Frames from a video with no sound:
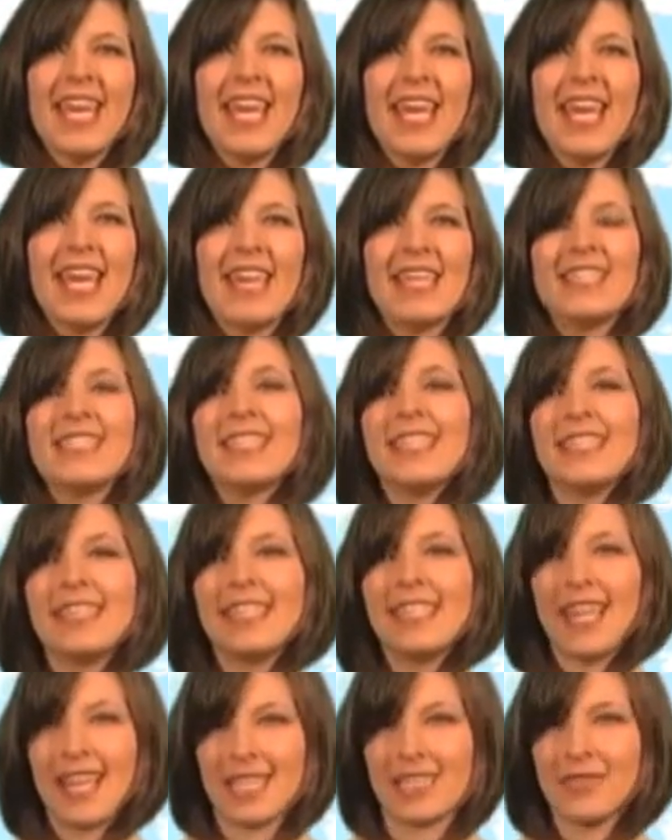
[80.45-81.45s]
and in the
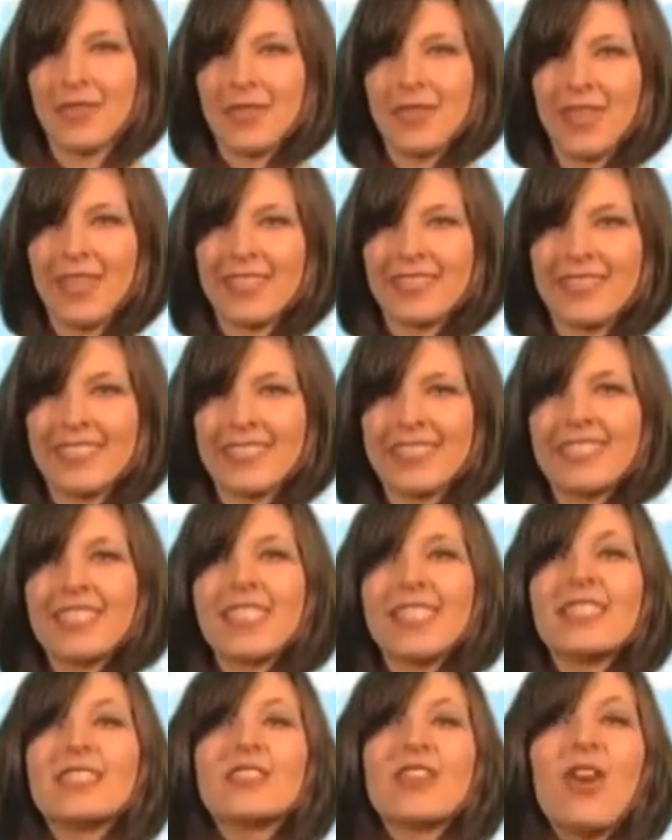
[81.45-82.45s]
next few lessons,
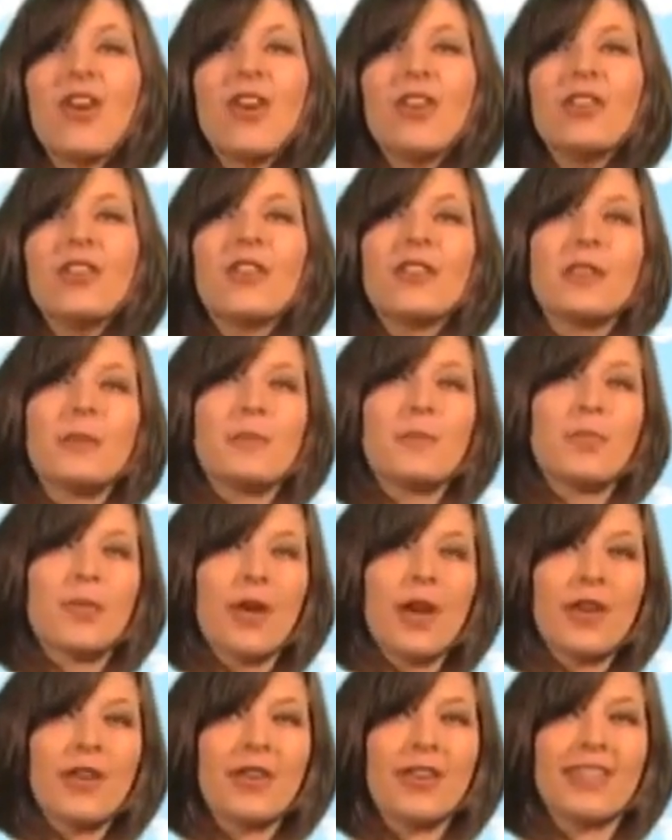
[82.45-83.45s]
is called the
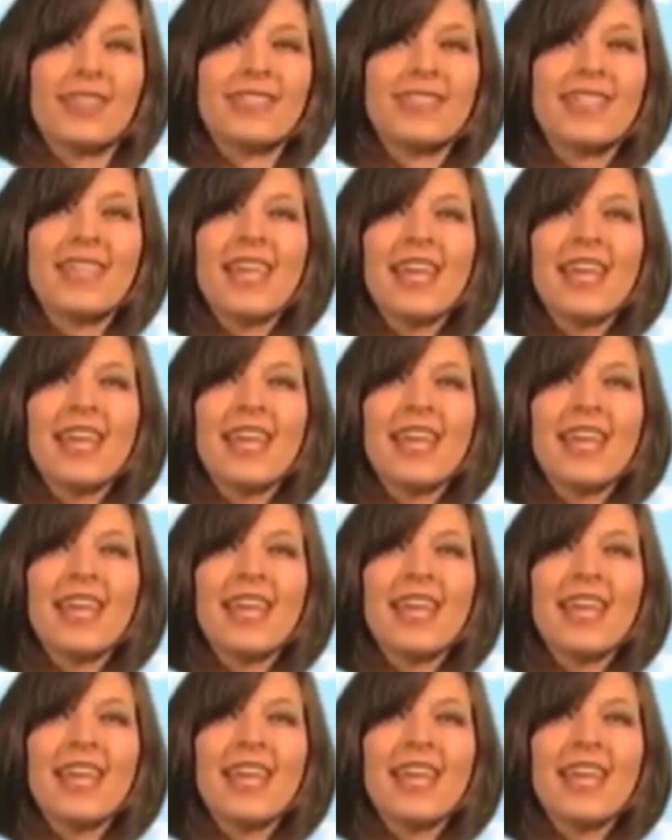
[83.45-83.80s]
preterite,